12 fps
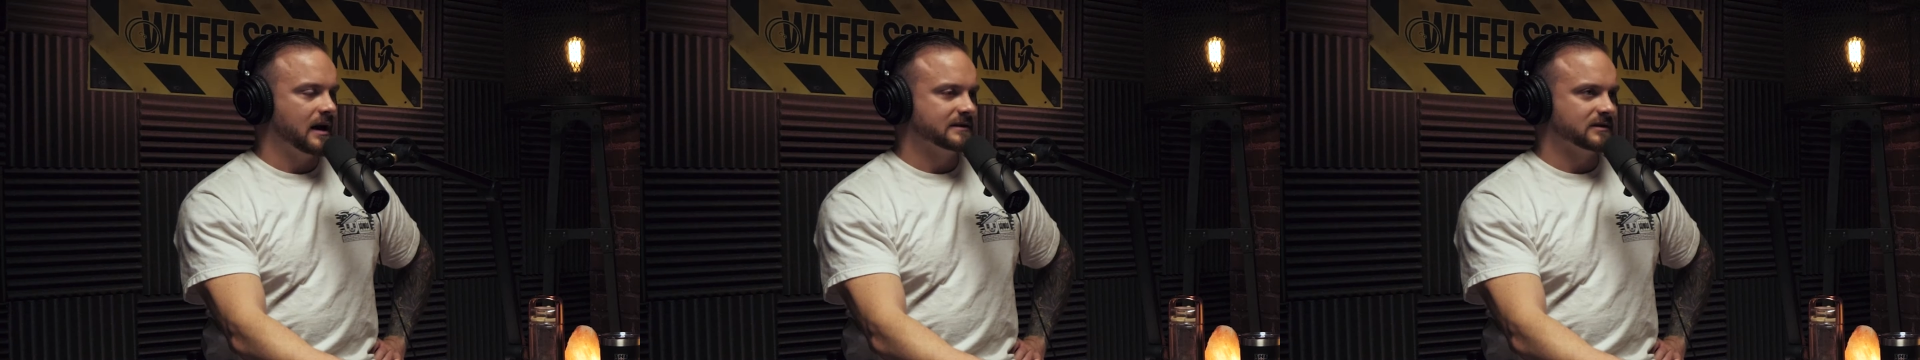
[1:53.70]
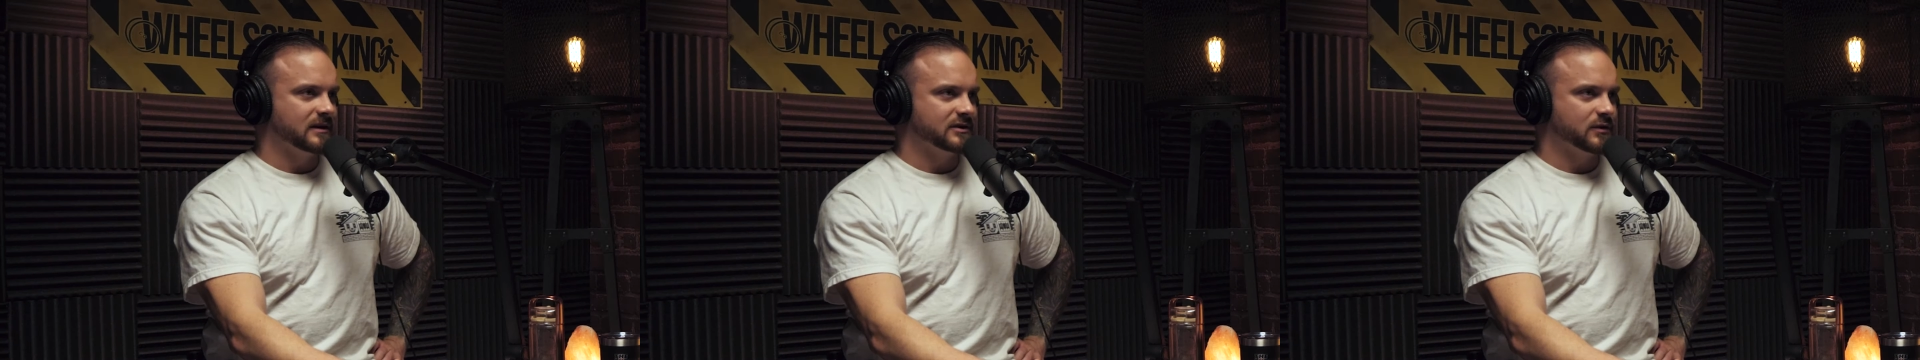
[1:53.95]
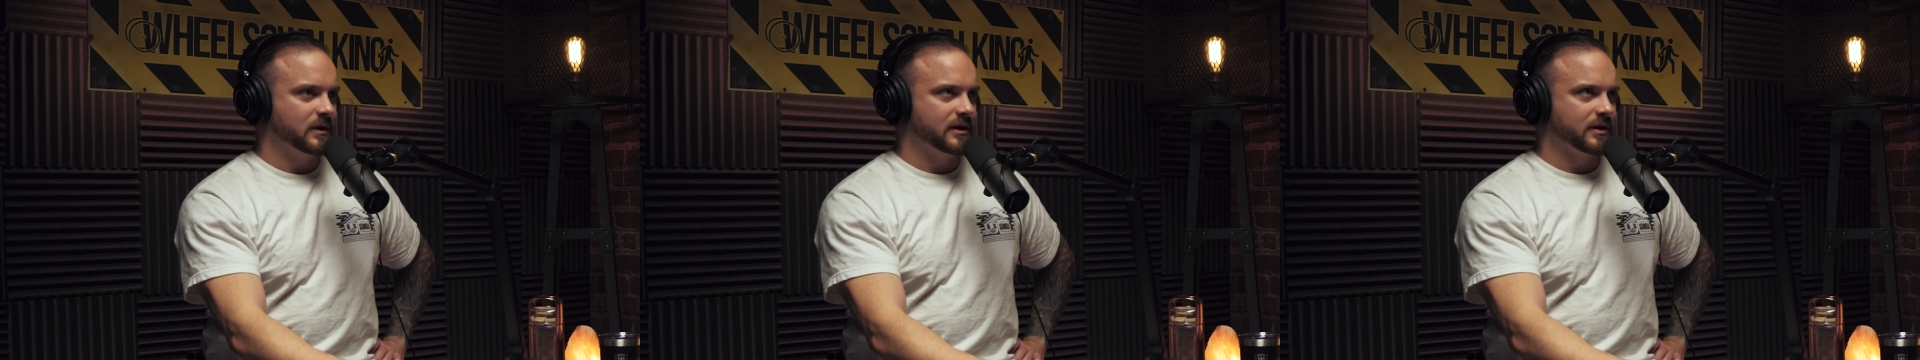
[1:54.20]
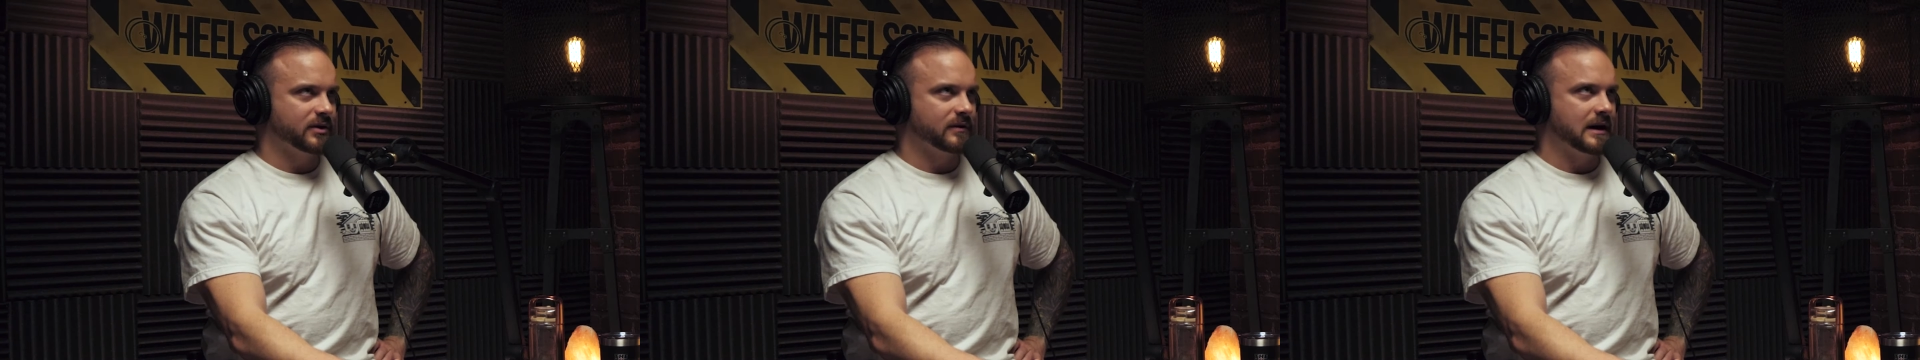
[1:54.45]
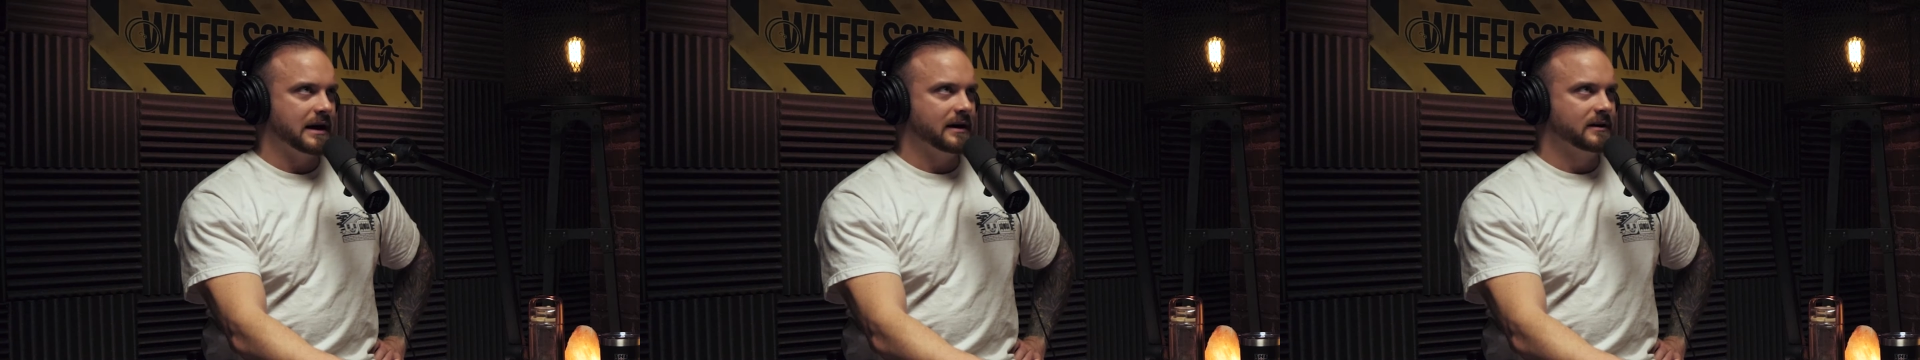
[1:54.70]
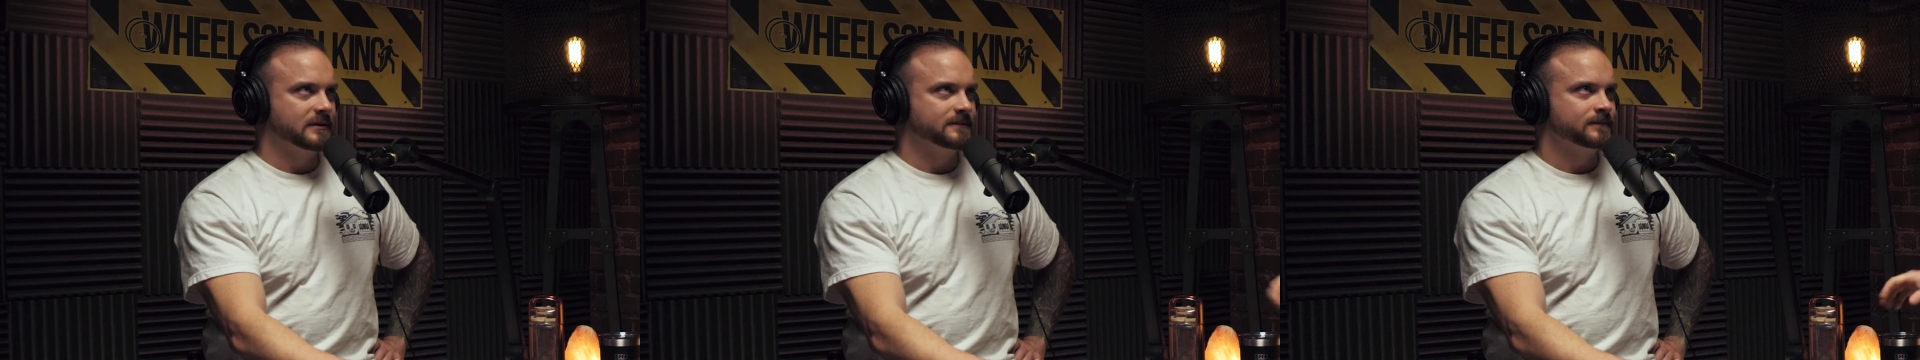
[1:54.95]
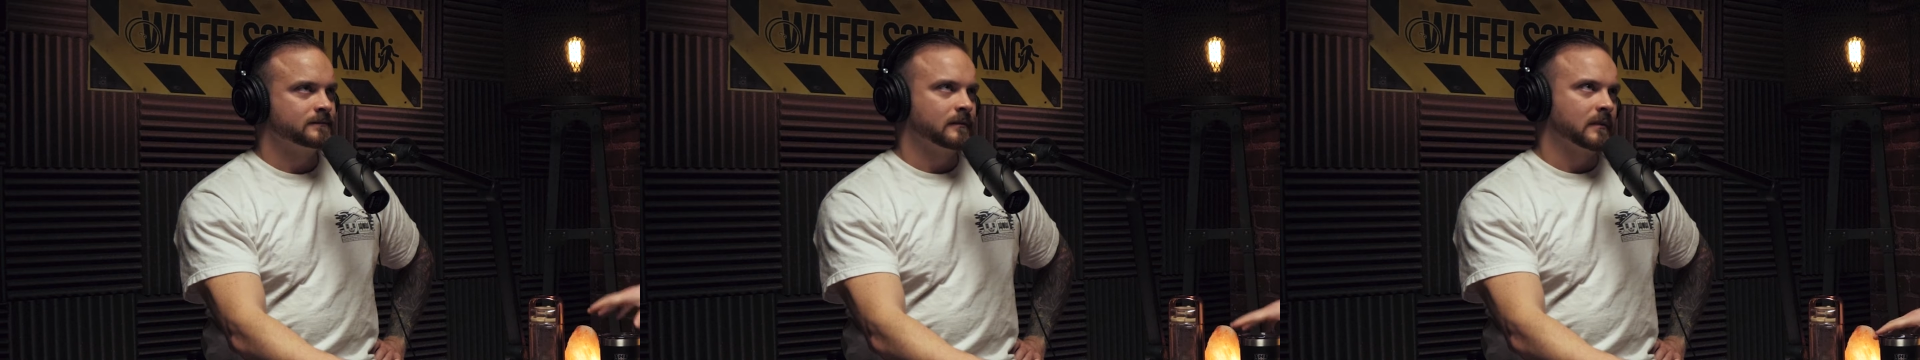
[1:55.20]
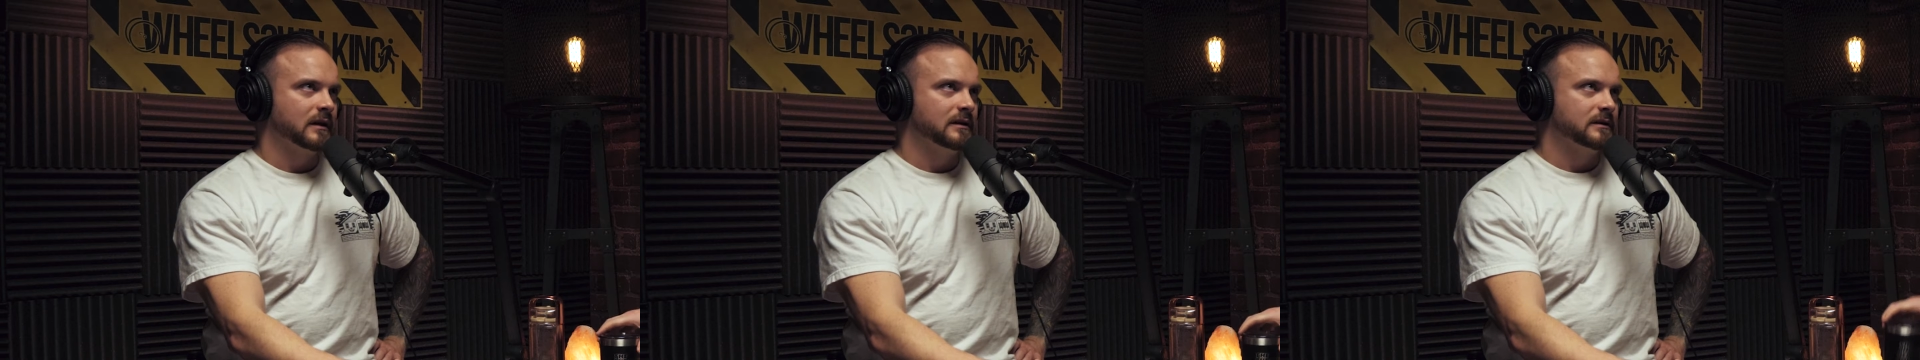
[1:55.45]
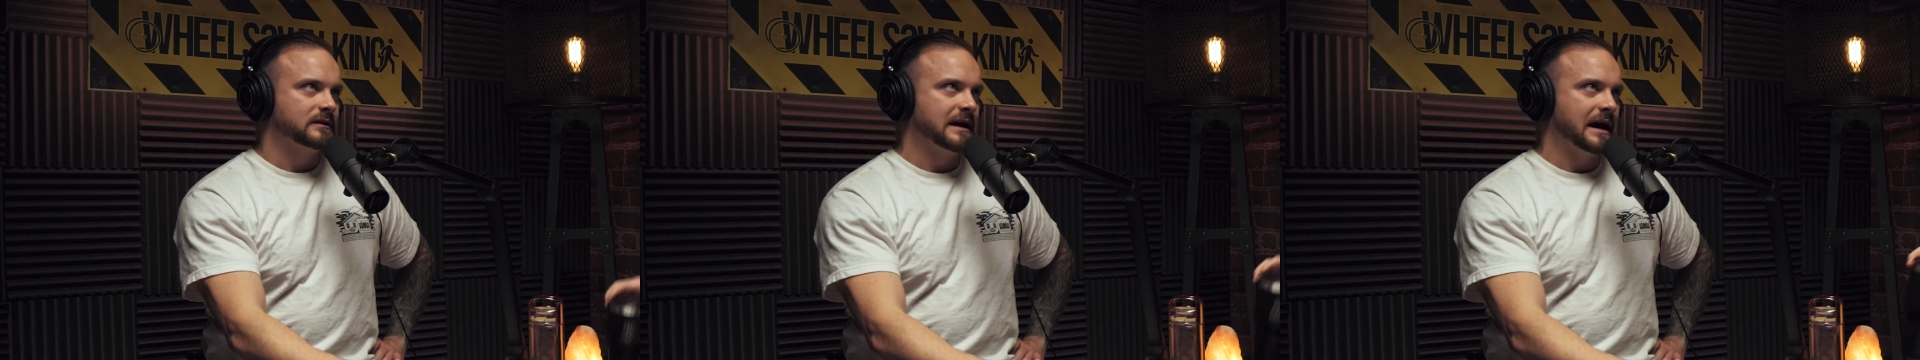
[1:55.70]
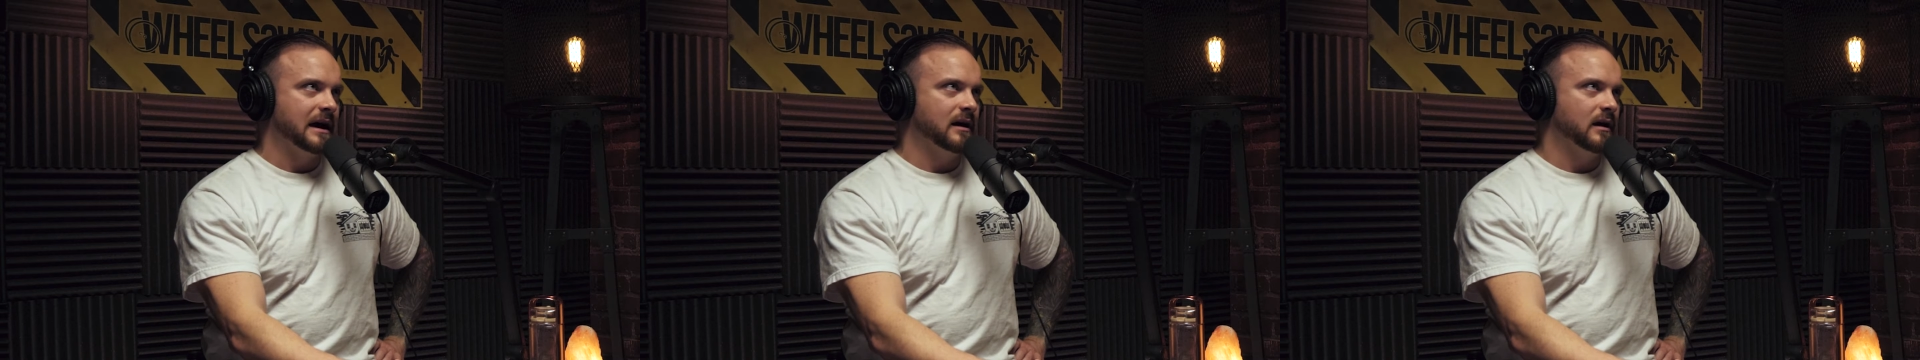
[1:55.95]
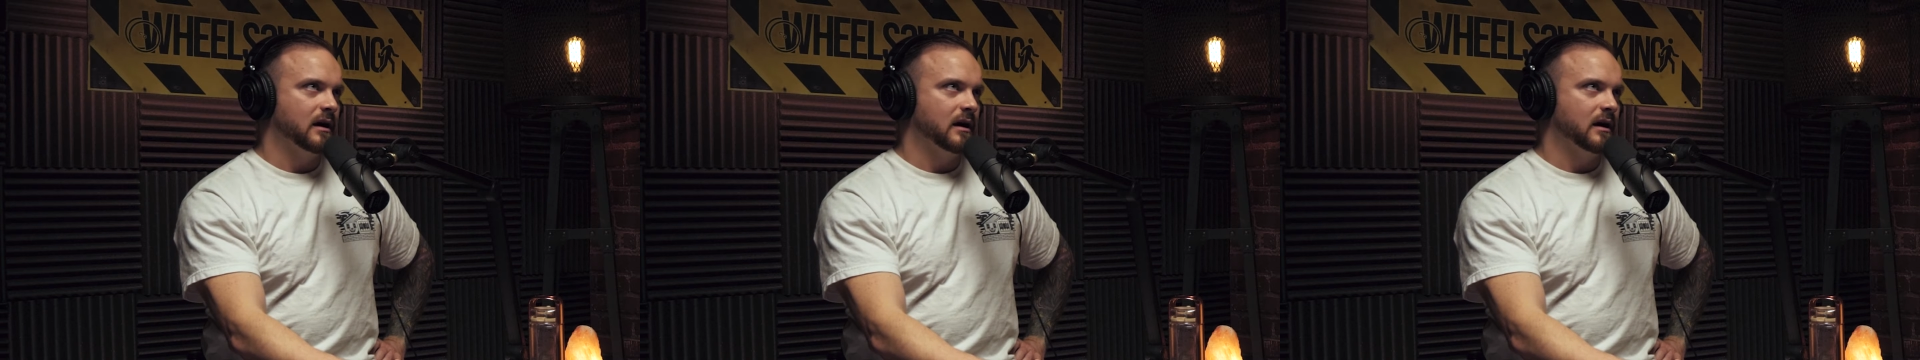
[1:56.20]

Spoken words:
I saw a Twitter thread that